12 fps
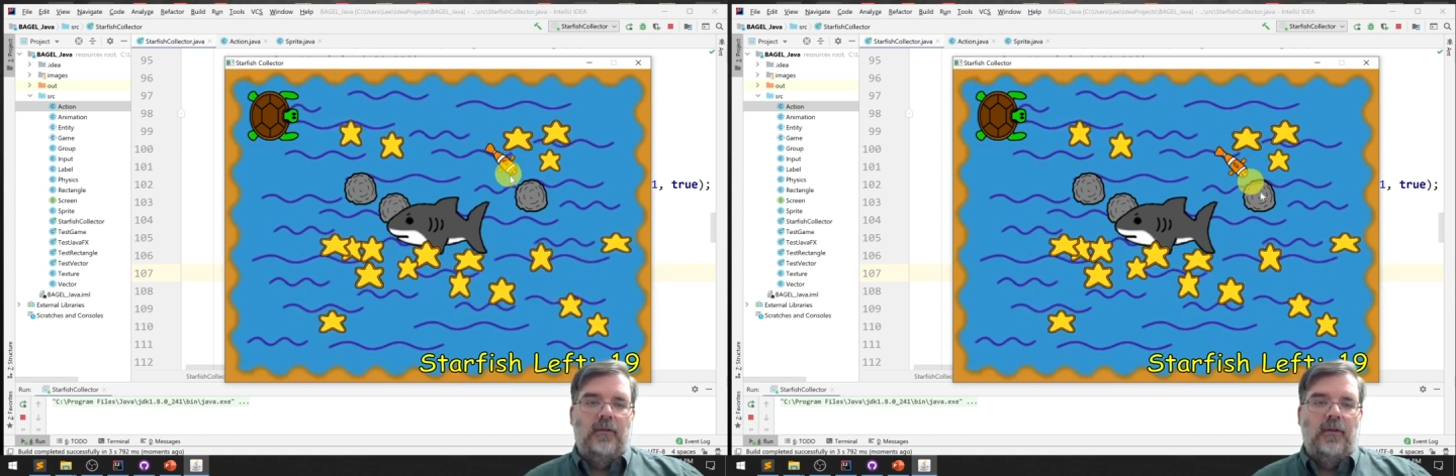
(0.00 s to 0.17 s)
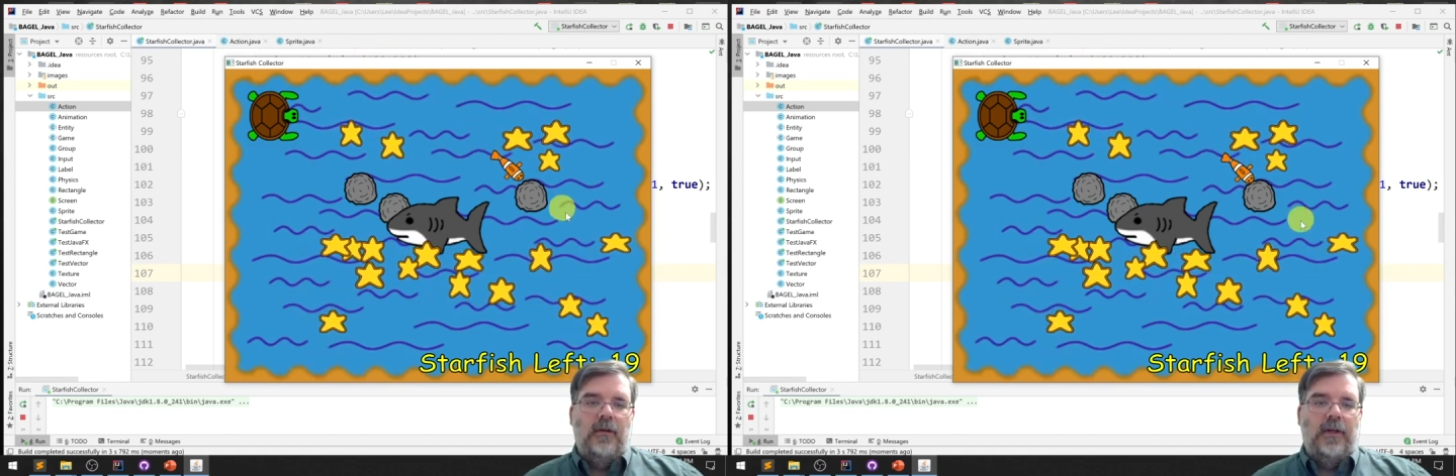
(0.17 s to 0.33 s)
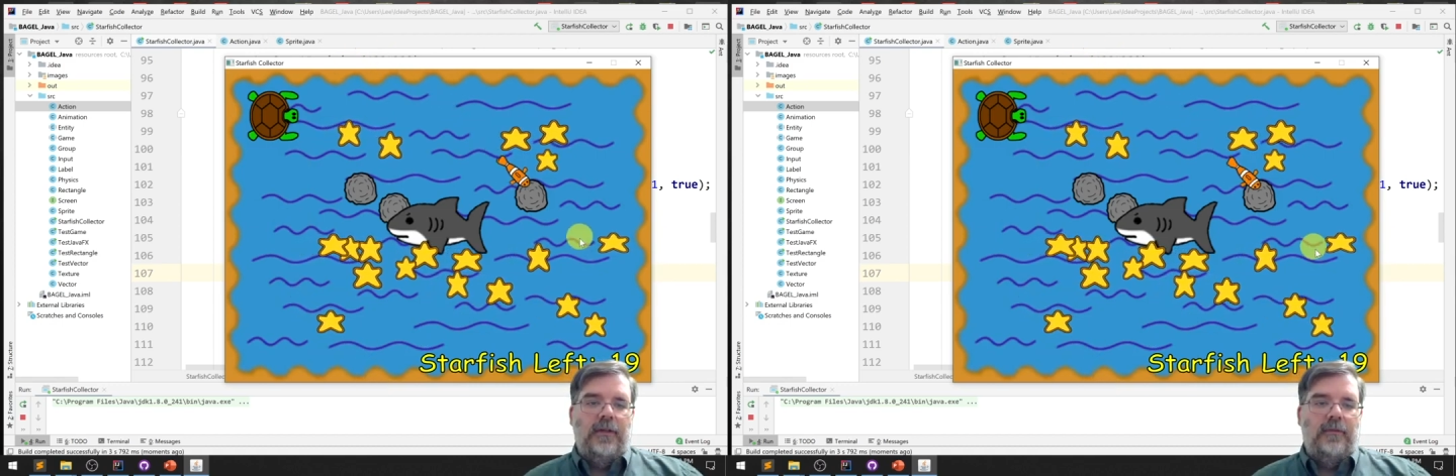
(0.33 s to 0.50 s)

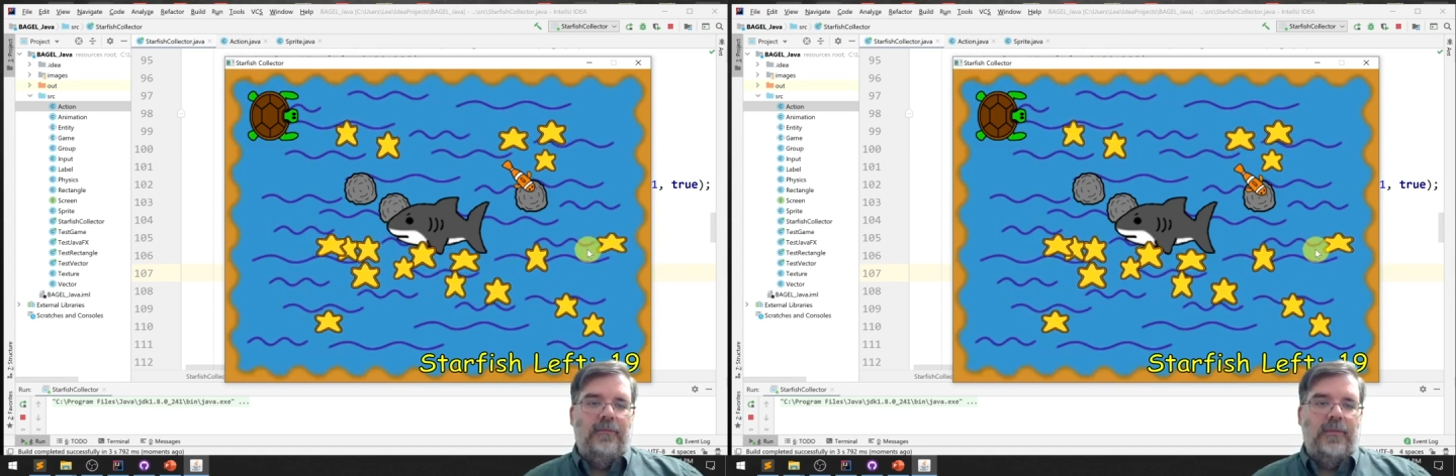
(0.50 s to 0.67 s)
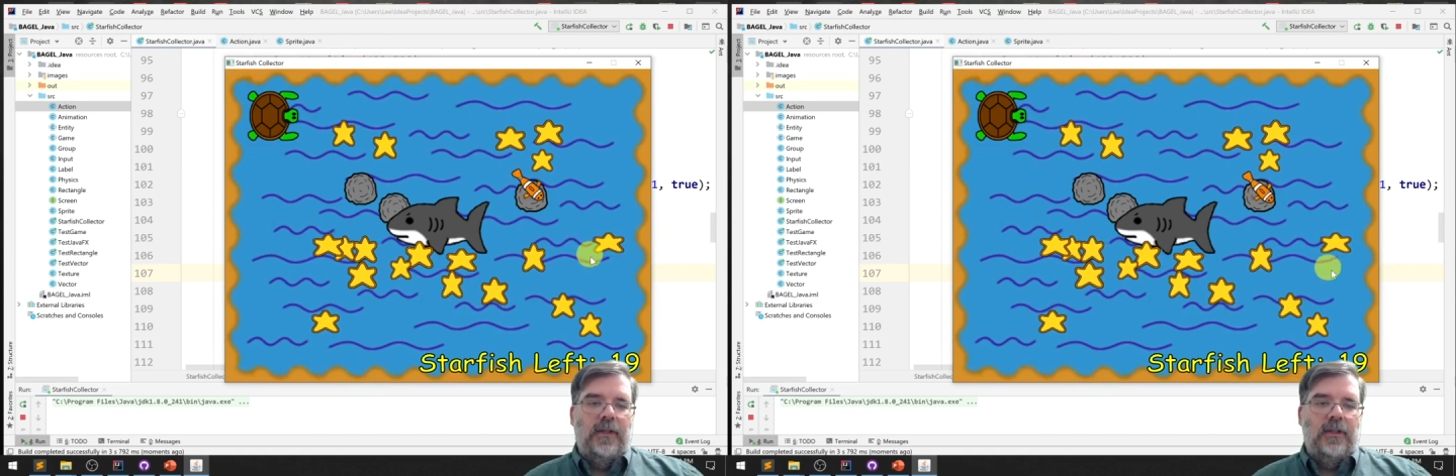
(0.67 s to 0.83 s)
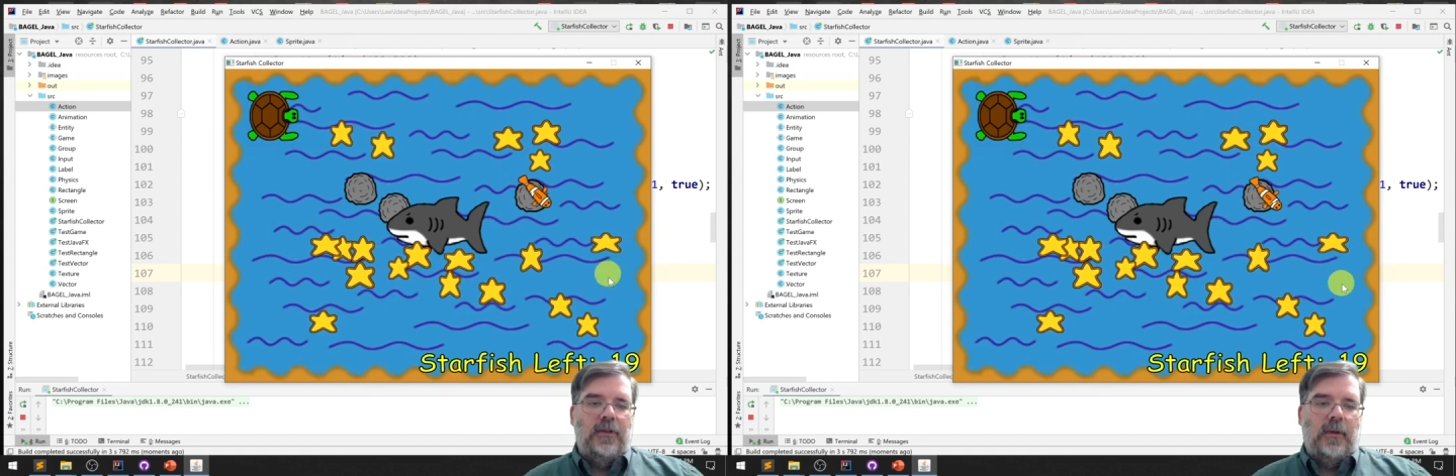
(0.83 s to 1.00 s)
All right,
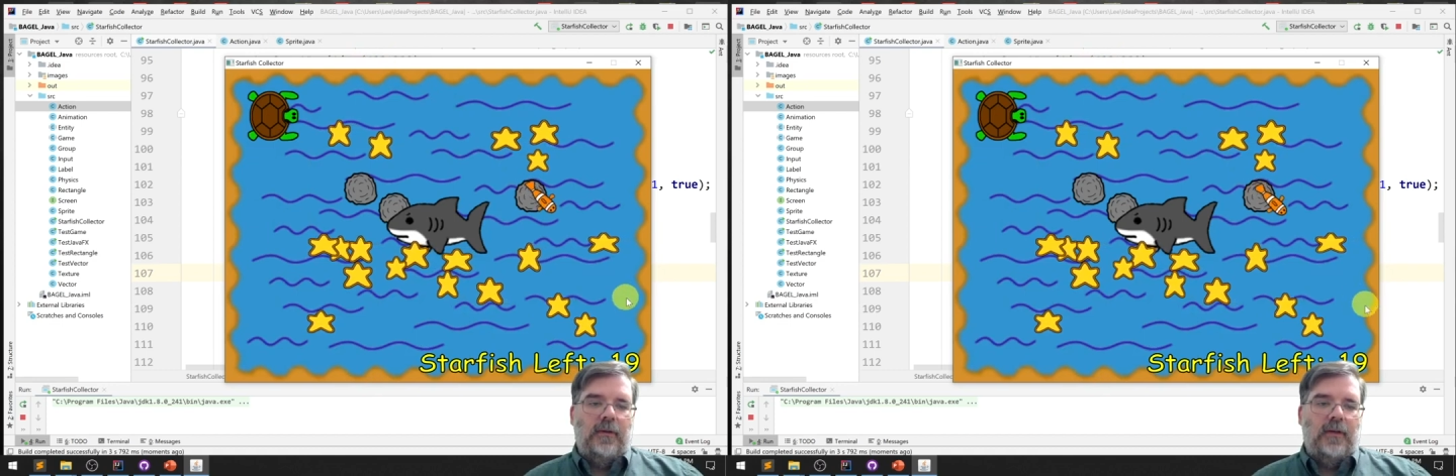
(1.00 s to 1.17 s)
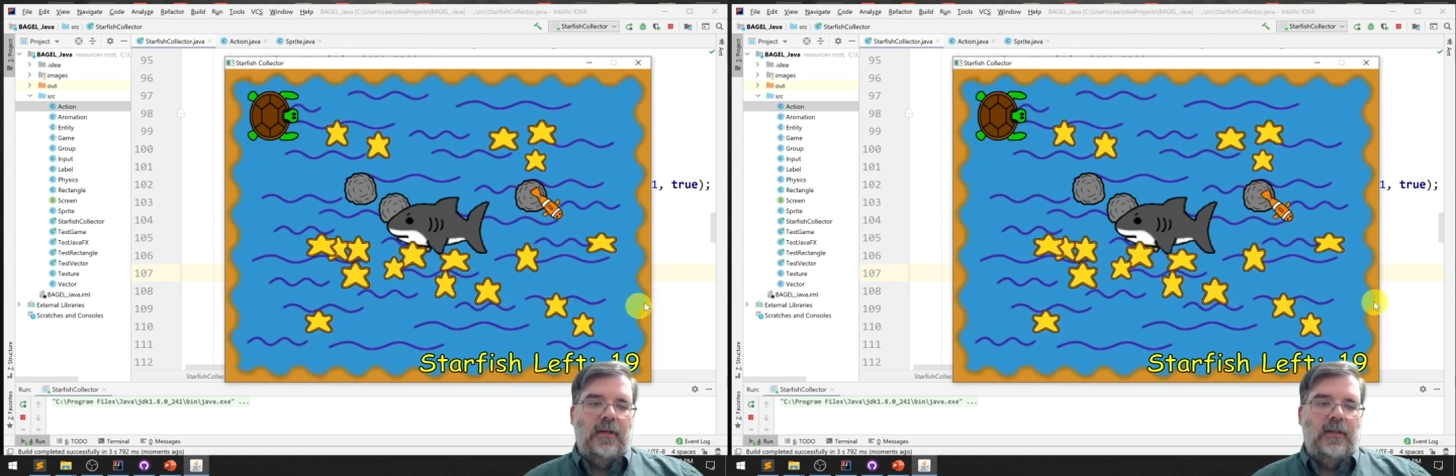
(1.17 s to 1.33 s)
it's probably going to